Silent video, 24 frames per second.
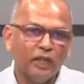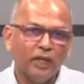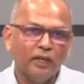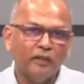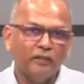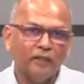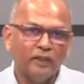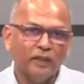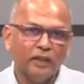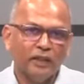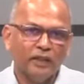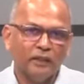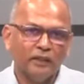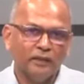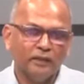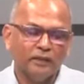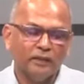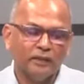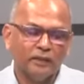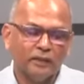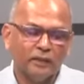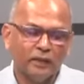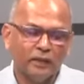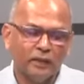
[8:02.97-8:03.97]

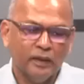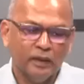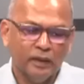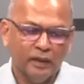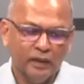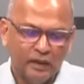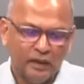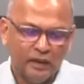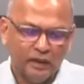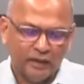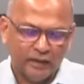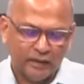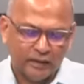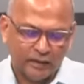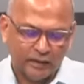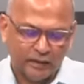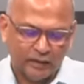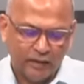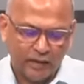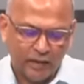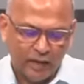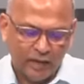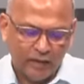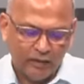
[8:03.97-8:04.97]
evidence
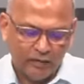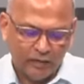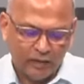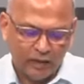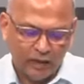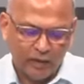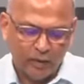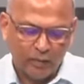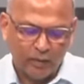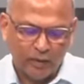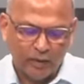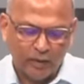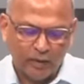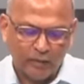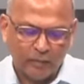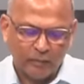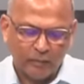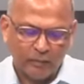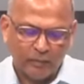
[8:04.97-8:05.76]
is available.